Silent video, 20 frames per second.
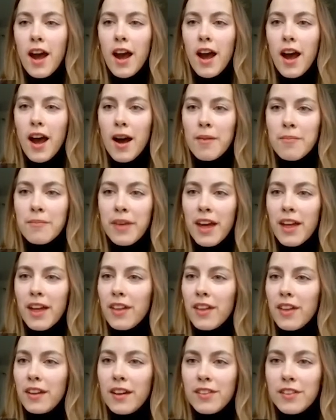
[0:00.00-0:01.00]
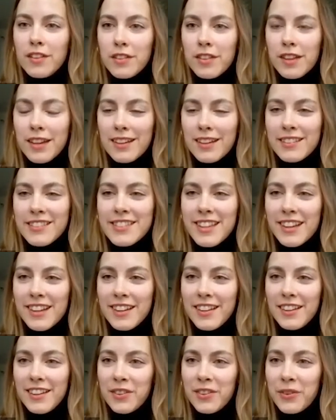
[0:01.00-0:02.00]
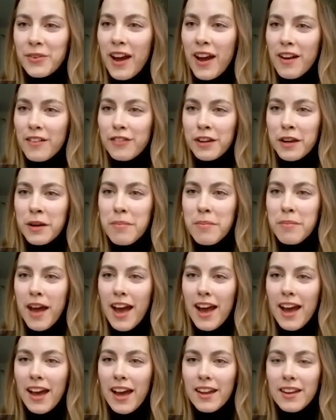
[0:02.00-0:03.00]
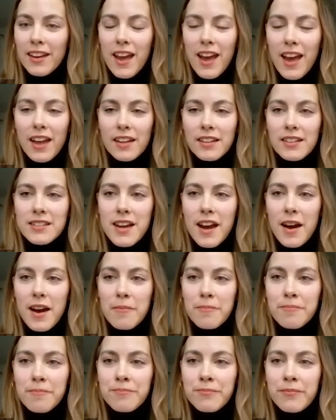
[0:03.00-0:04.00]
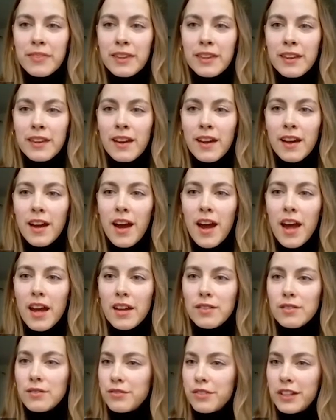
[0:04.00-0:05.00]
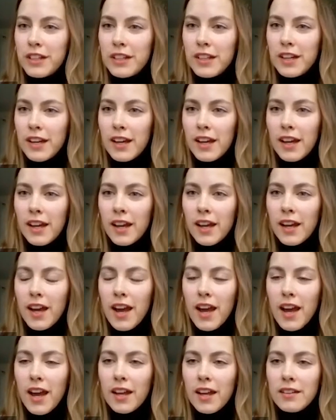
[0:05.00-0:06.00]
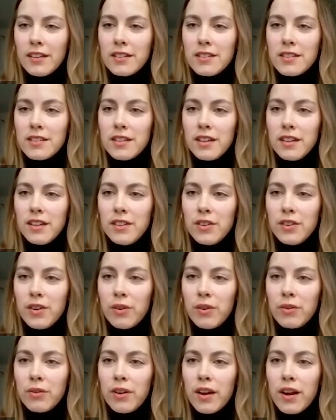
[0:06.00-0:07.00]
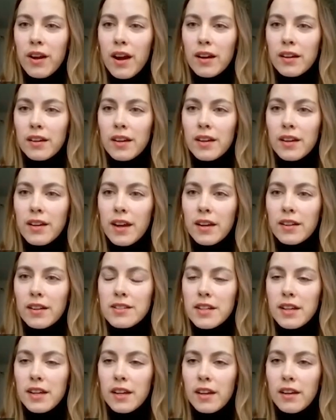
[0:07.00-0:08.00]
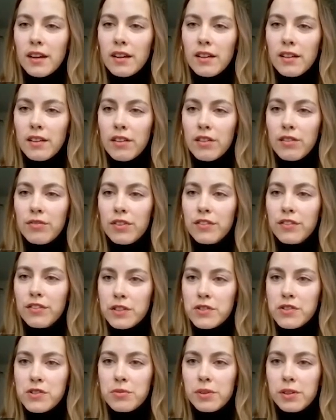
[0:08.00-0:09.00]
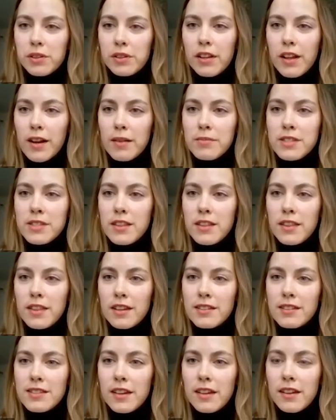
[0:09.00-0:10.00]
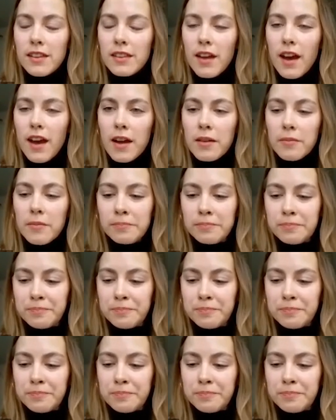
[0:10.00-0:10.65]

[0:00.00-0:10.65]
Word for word: And then other things like, you know, having a pet and reading and, you know, connecting through virtual clubs and things like that.